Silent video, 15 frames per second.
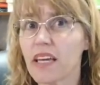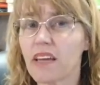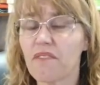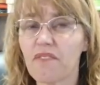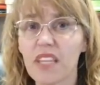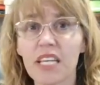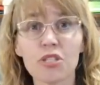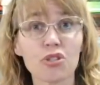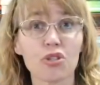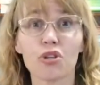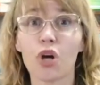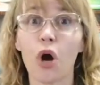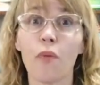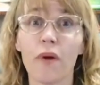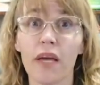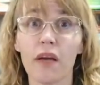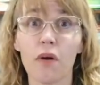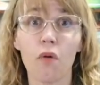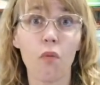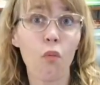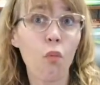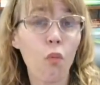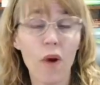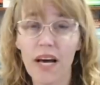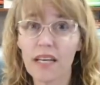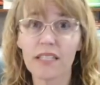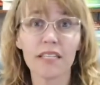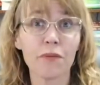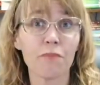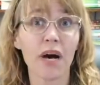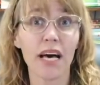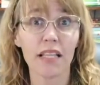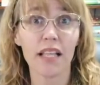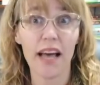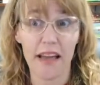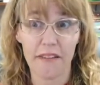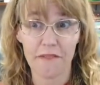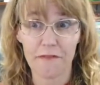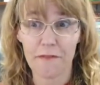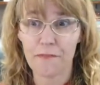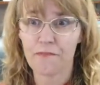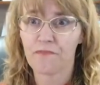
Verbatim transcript: if things are going well in my life?